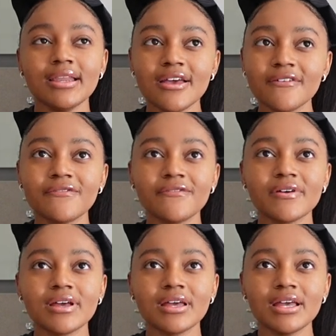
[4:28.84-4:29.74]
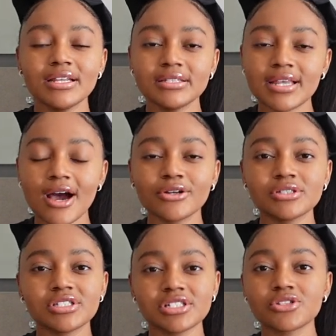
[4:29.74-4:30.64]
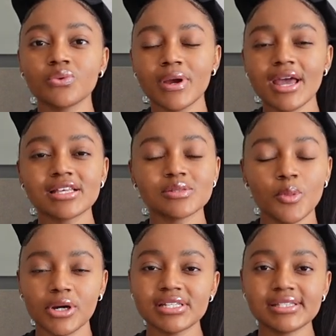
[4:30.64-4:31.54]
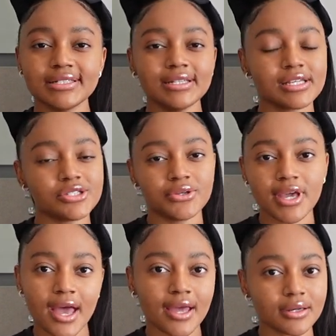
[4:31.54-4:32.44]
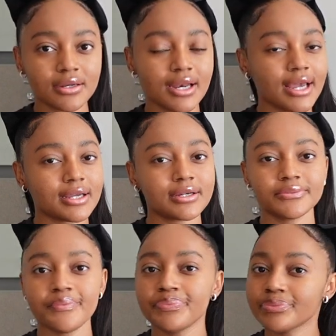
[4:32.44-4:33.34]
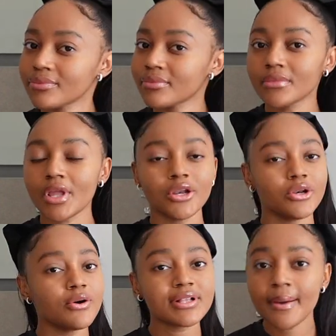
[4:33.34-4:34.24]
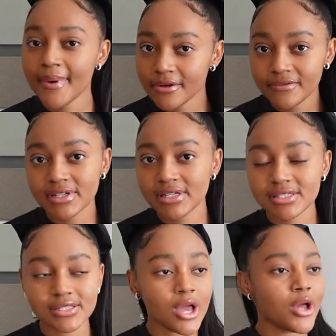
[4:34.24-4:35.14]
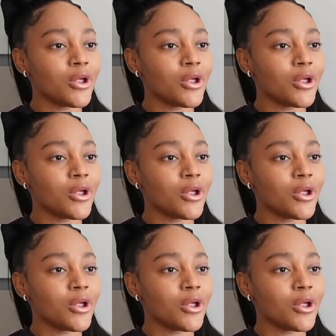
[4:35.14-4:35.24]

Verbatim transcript: If in doubt, just wear as modestly as you can. Like, no type outfits,